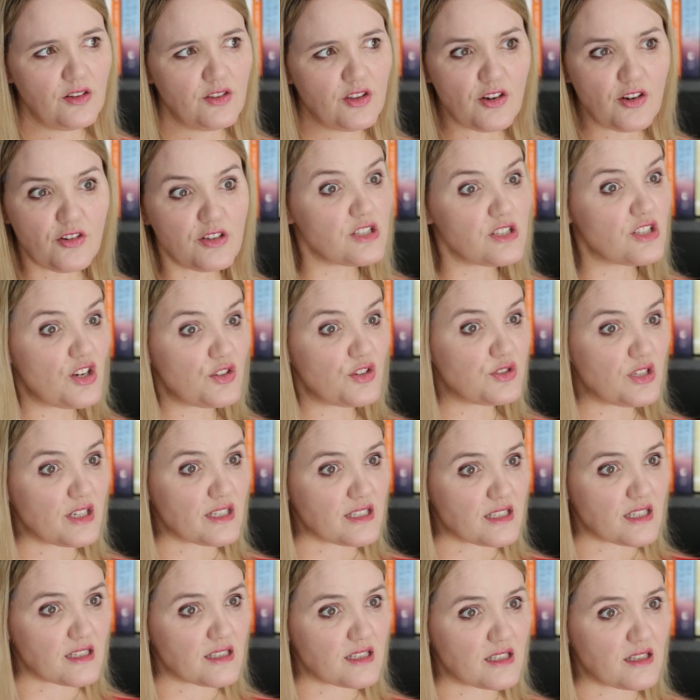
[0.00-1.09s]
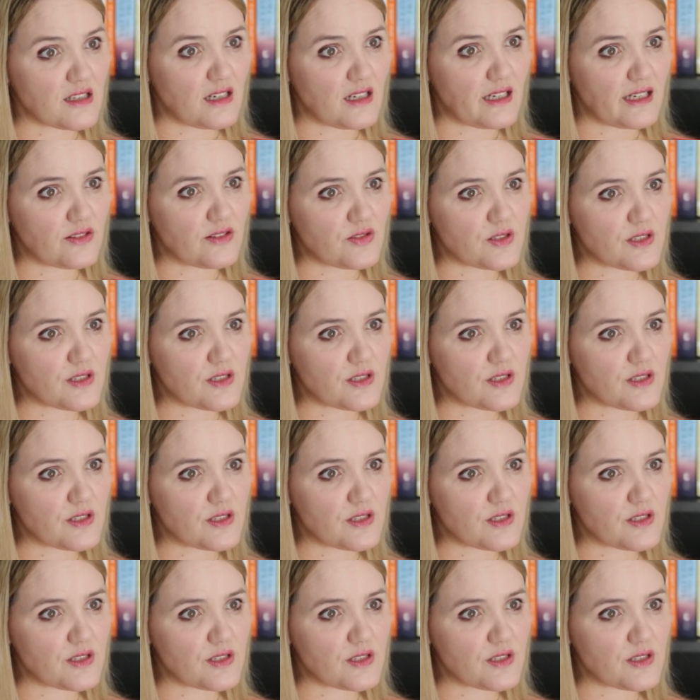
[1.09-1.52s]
There is no justice in the legal